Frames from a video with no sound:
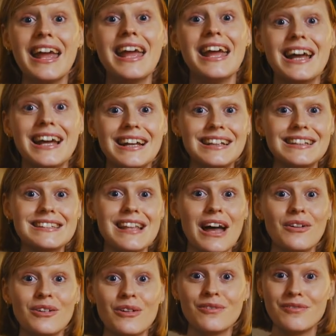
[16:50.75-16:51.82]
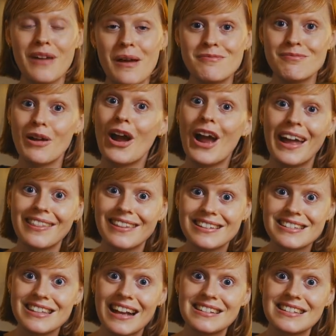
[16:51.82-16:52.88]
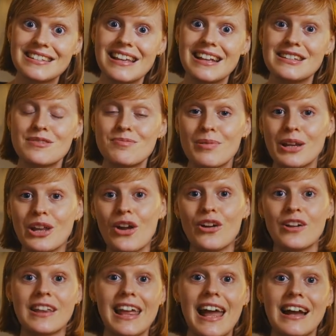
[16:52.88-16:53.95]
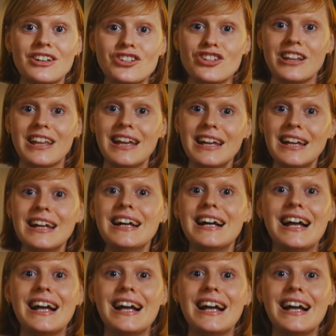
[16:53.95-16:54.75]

It's now November and the sun sets pretty early actually.